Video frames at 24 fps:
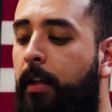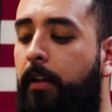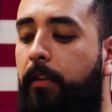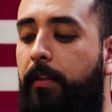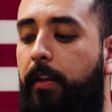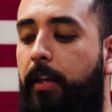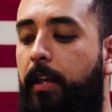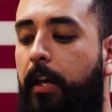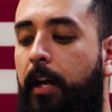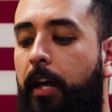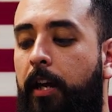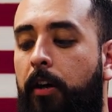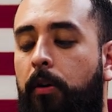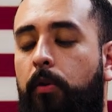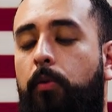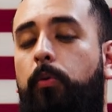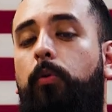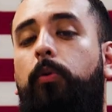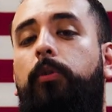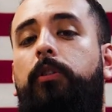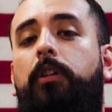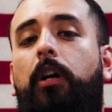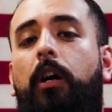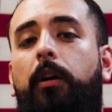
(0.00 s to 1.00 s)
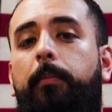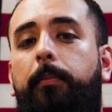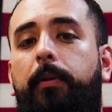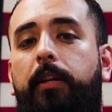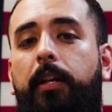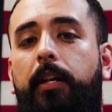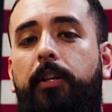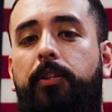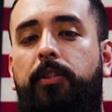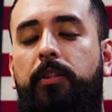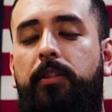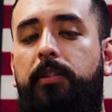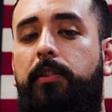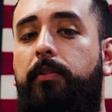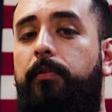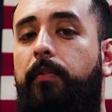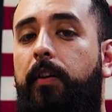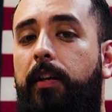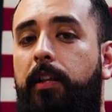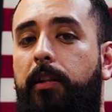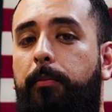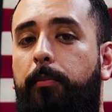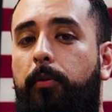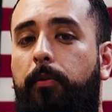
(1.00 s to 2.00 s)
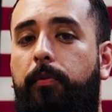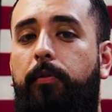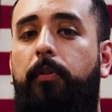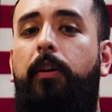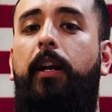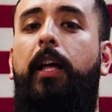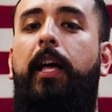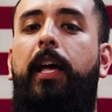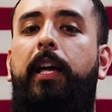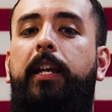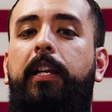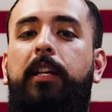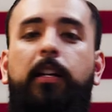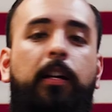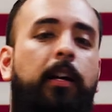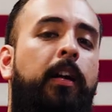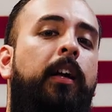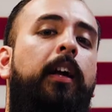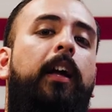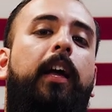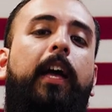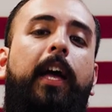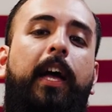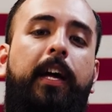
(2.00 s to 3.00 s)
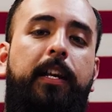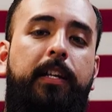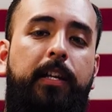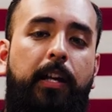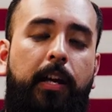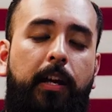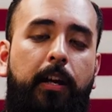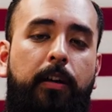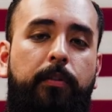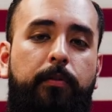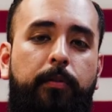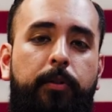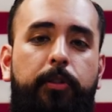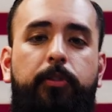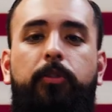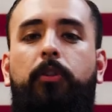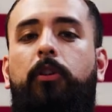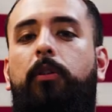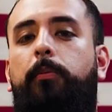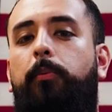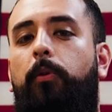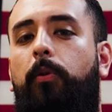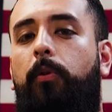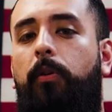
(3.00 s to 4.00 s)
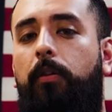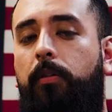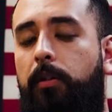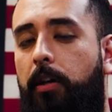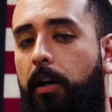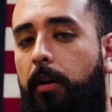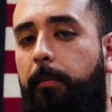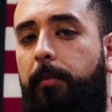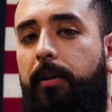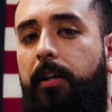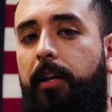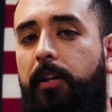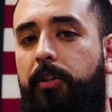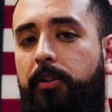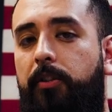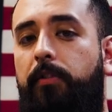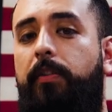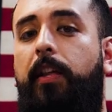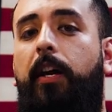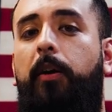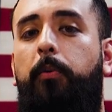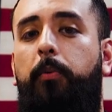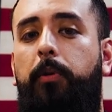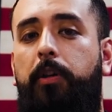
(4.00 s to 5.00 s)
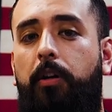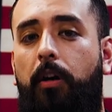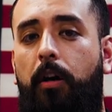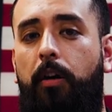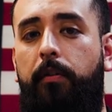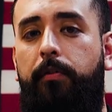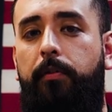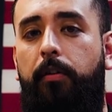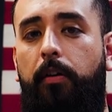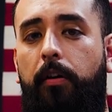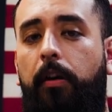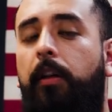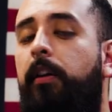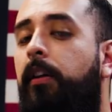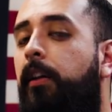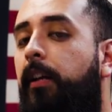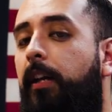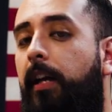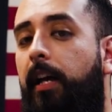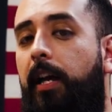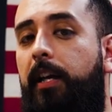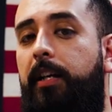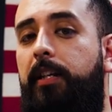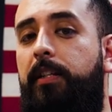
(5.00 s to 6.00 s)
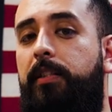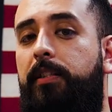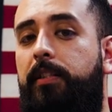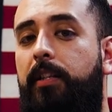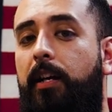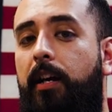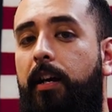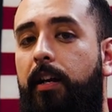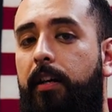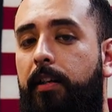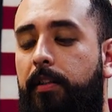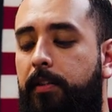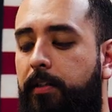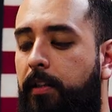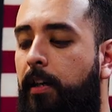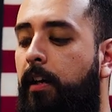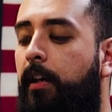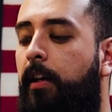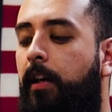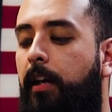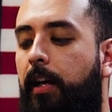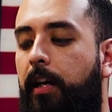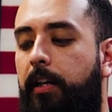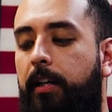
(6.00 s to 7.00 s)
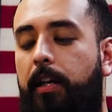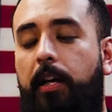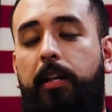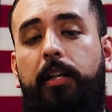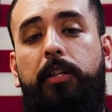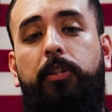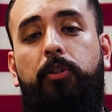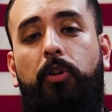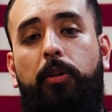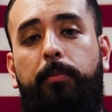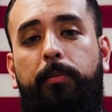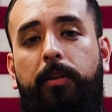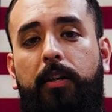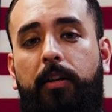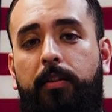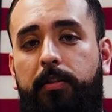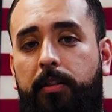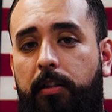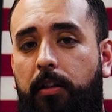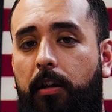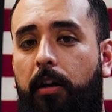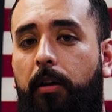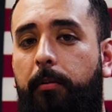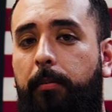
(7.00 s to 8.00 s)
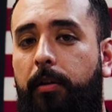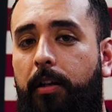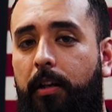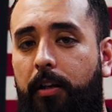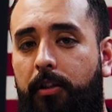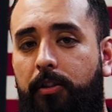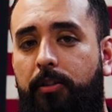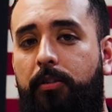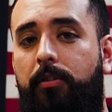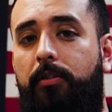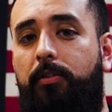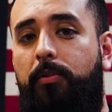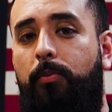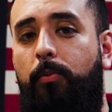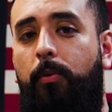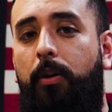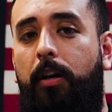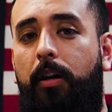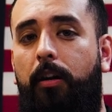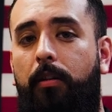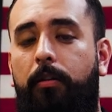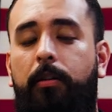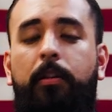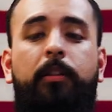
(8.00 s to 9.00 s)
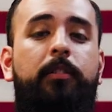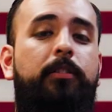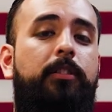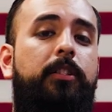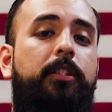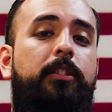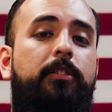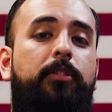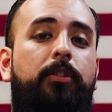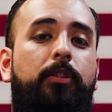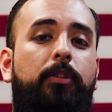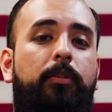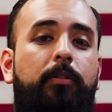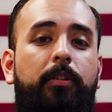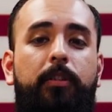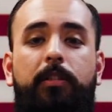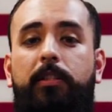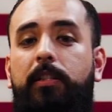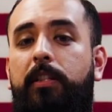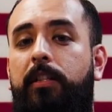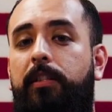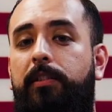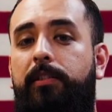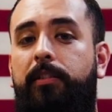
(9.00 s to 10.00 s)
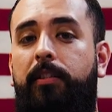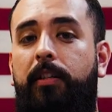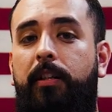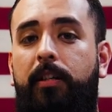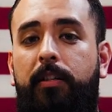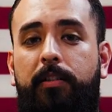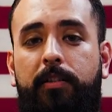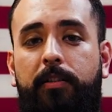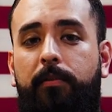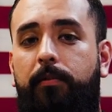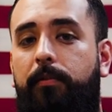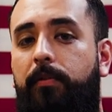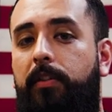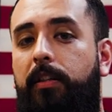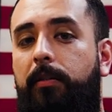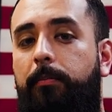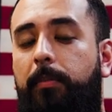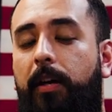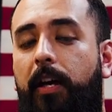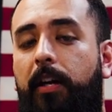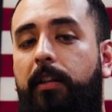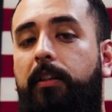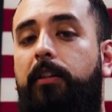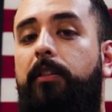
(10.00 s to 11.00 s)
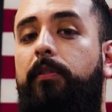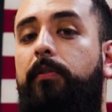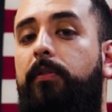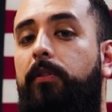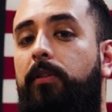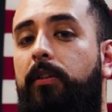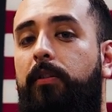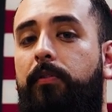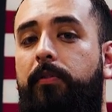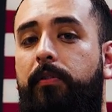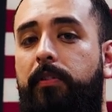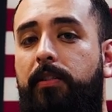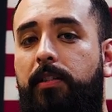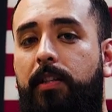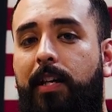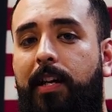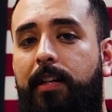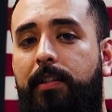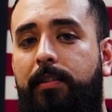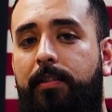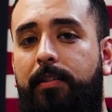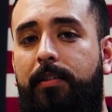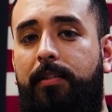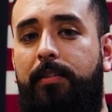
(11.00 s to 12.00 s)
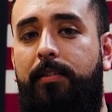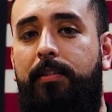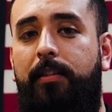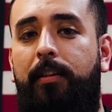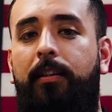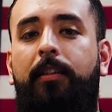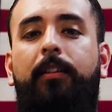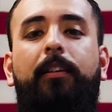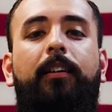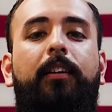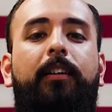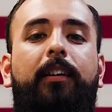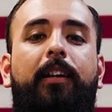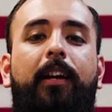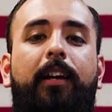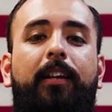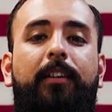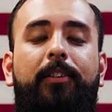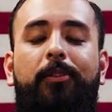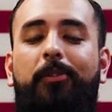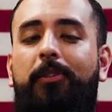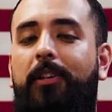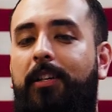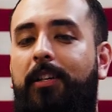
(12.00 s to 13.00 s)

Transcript: the air-cooled combination is available for any and every turbo combination that we offer, any size and any turbine housing combination as well, T2 to T6 and V-band in a few different sizes. Again, don't